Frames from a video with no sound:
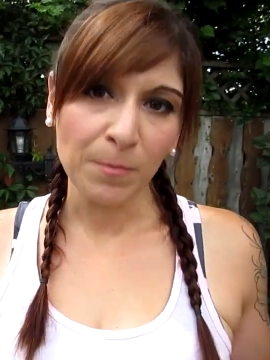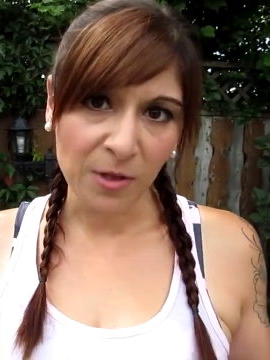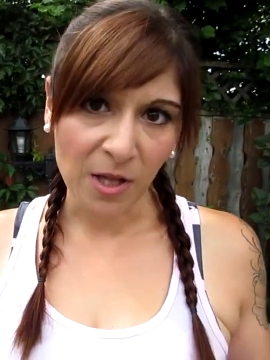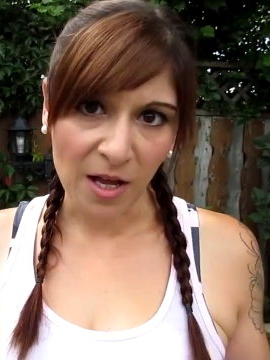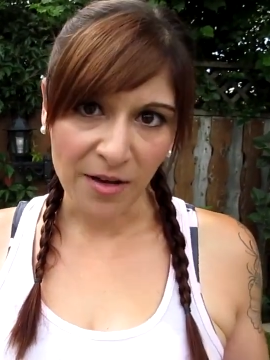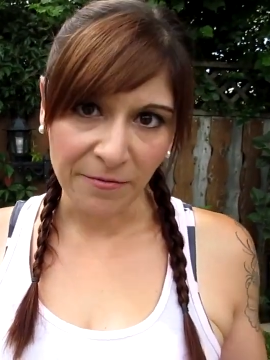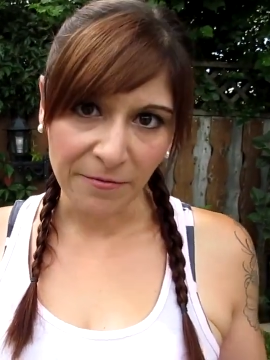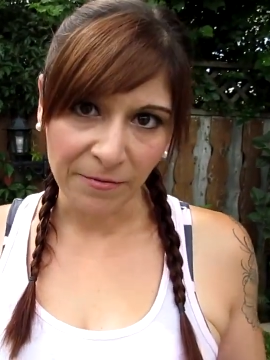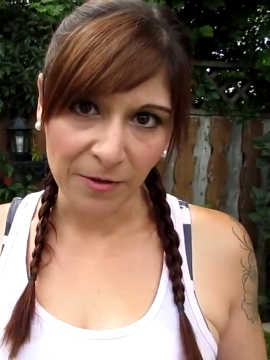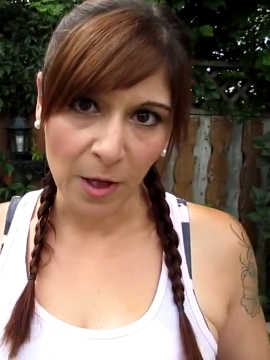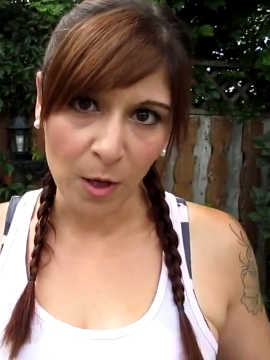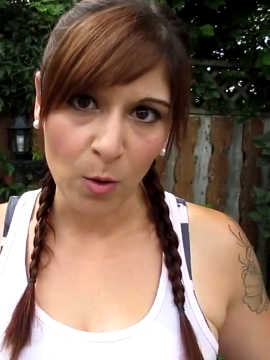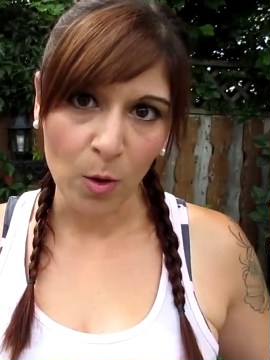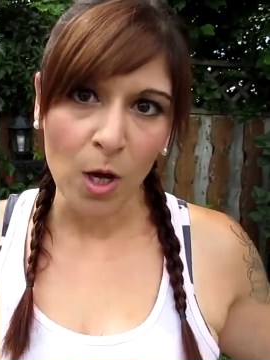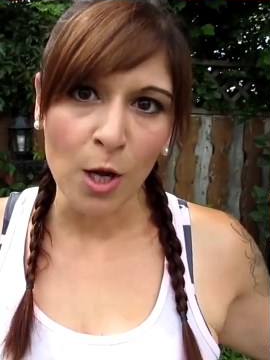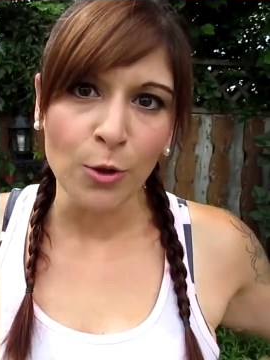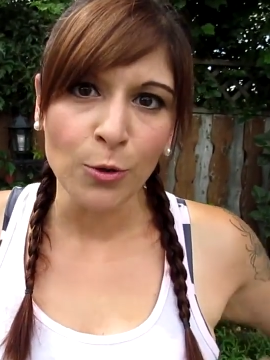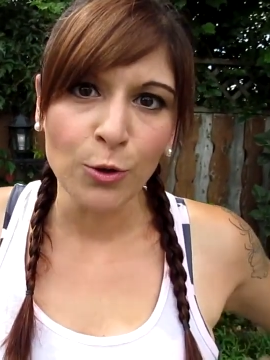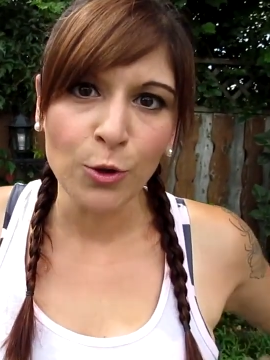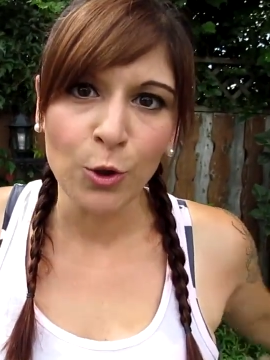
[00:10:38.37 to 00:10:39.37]
blood flow
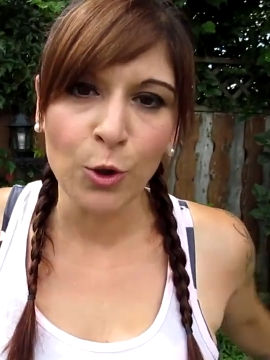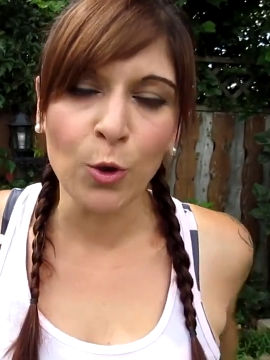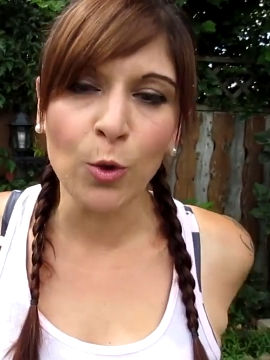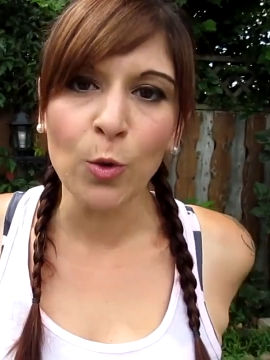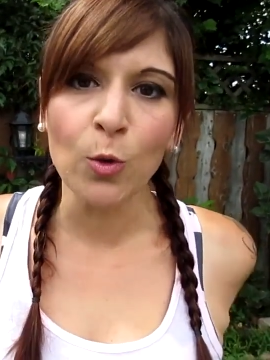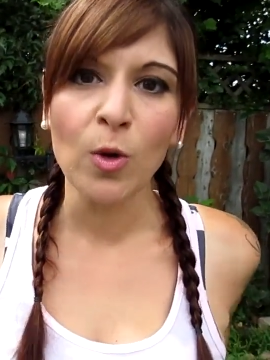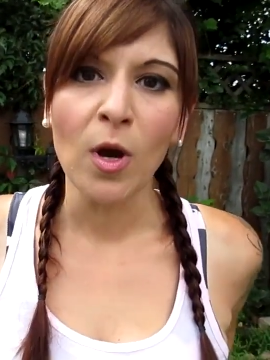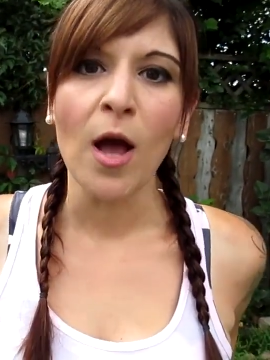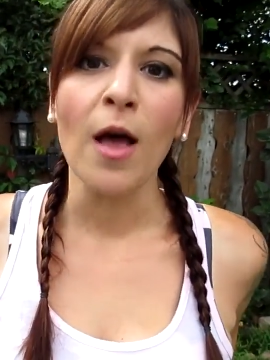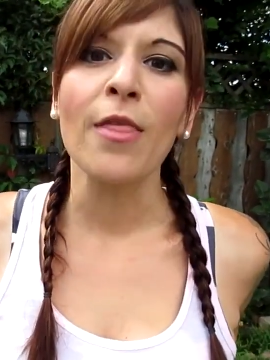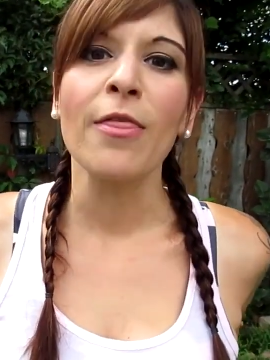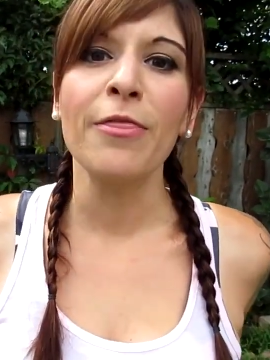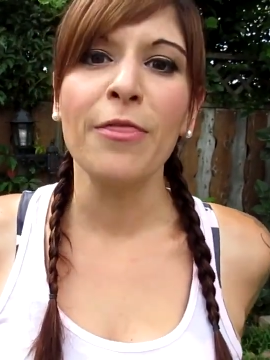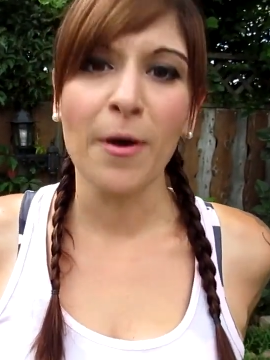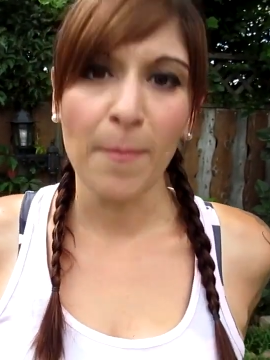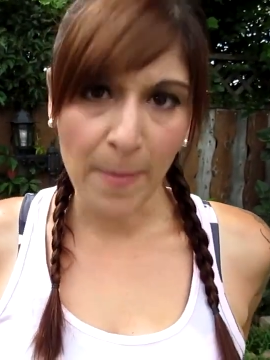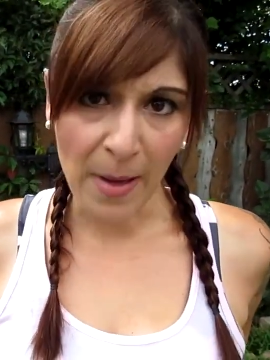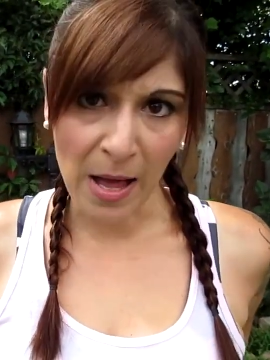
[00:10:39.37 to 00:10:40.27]
to the